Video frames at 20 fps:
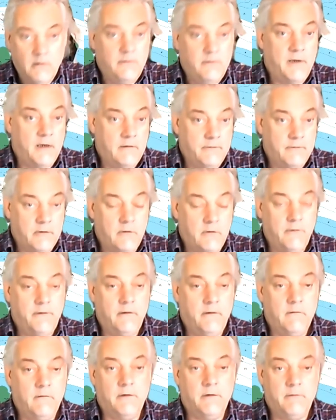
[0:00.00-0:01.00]
then of course
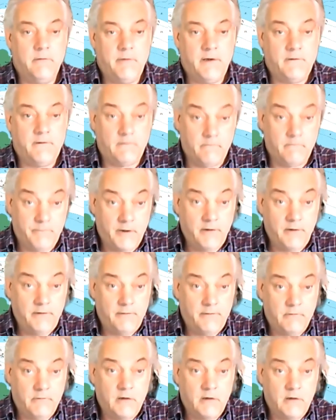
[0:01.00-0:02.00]
you've got the best of
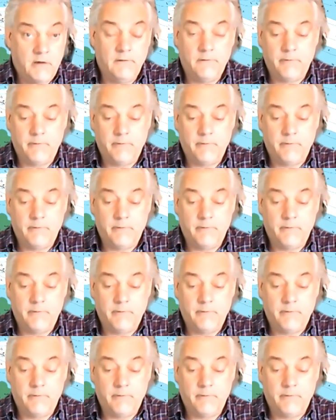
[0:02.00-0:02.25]
both worlds,